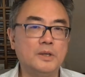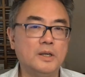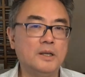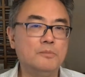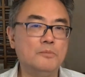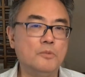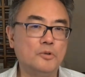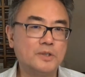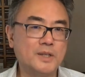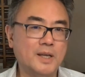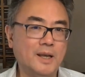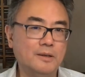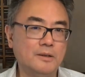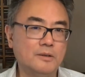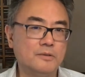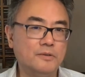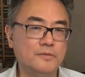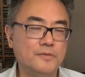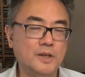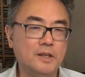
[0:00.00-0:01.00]
in more
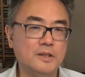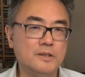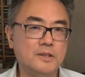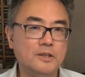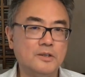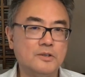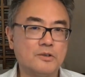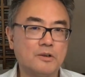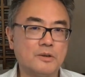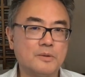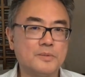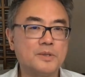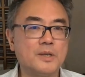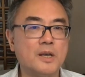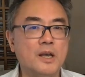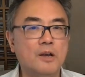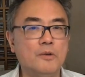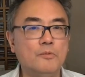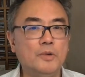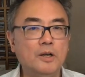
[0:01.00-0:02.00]
technical VAT terms,
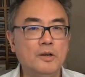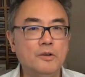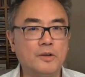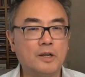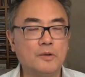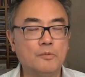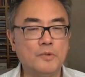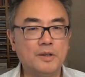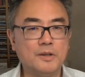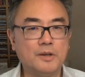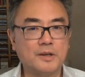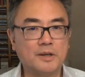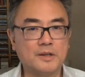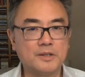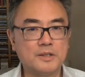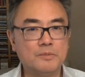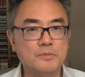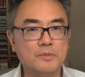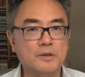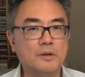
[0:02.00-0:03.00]
we look at where the
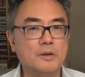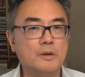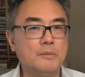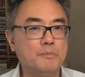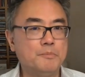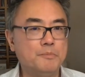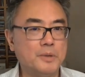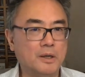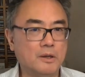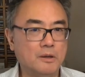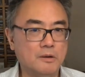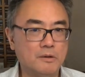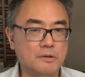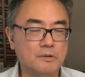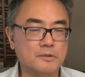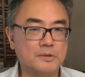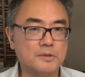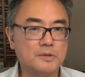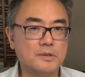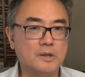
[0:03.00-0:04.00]
customer
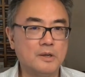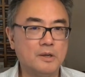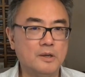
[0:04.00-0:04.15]
belongs.